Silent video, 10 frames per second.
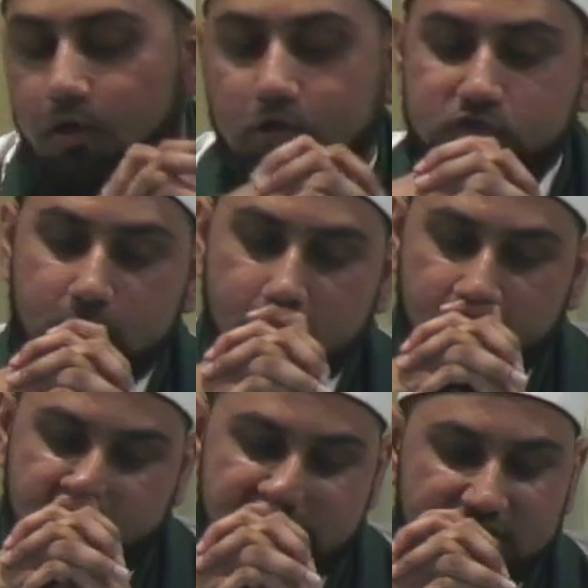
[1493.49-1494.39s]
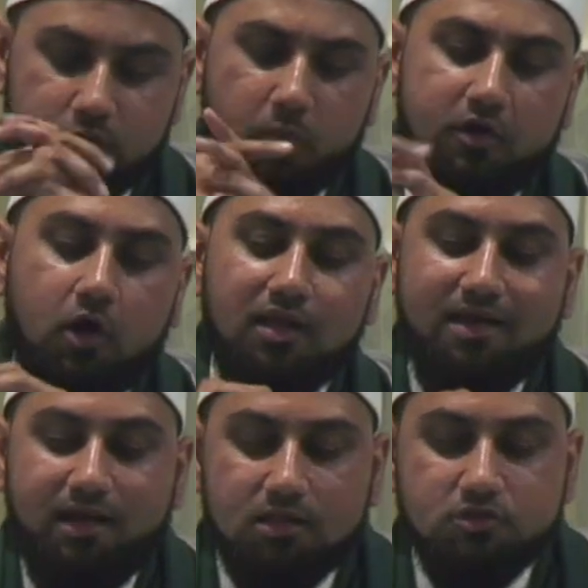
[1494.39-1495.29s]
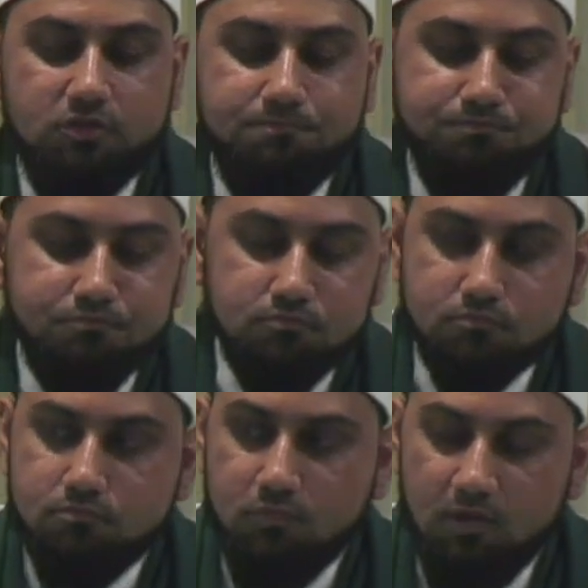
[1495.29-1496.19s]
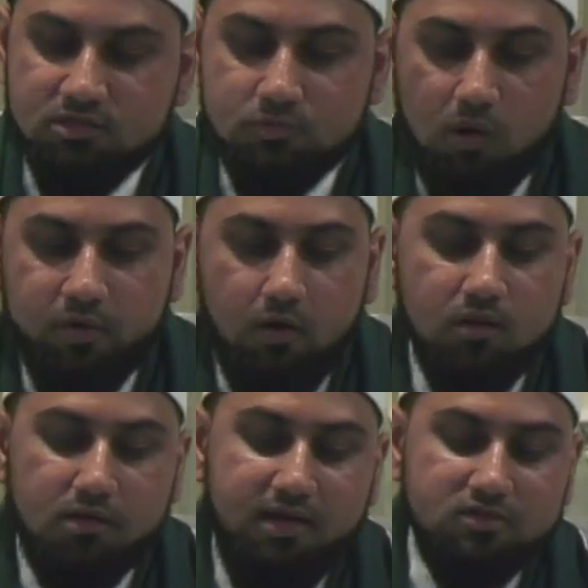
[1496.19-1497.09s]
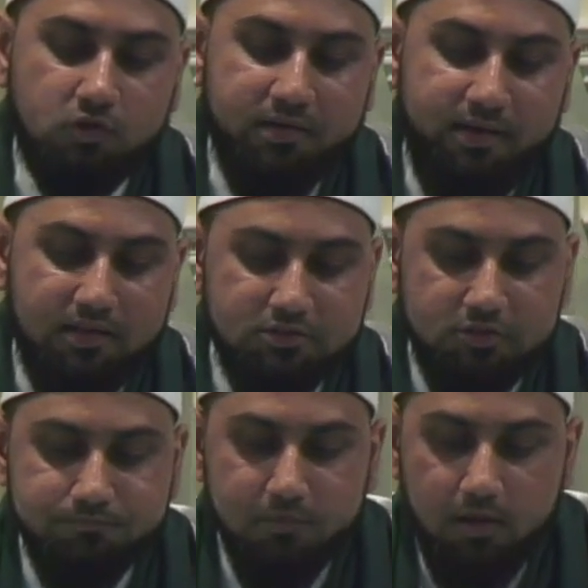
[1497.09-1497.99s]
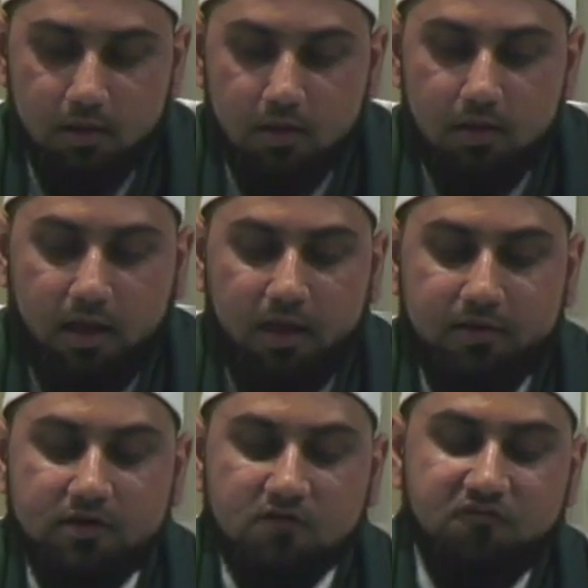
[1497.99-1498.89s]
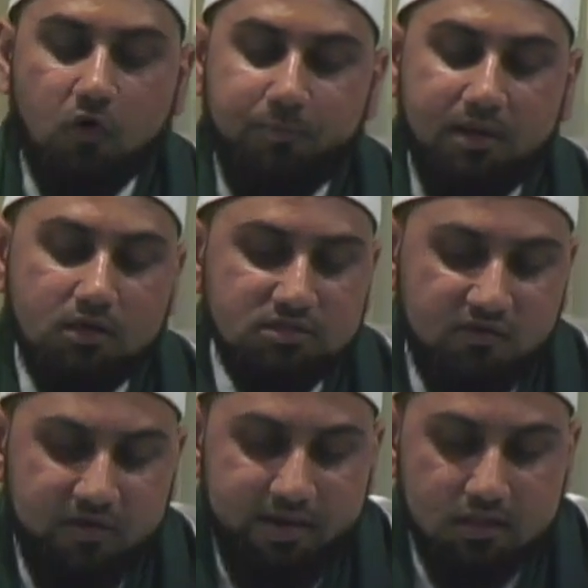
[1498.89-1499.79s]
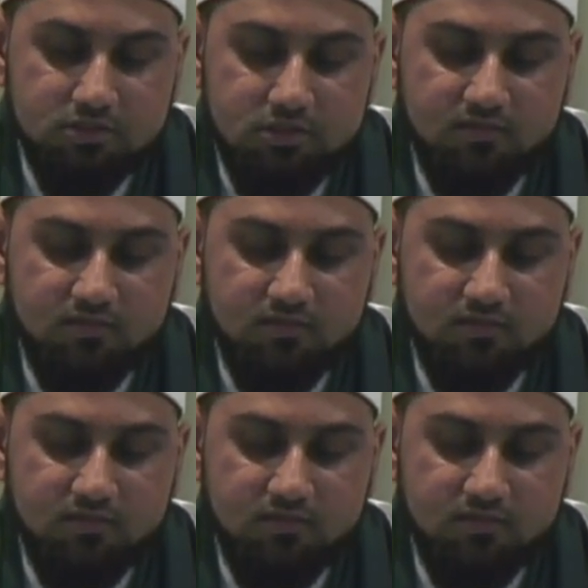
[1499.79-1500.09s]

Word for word: So this is what we call analogy. This is what we call qiyas or analogy. And there are four pillars of analogy. The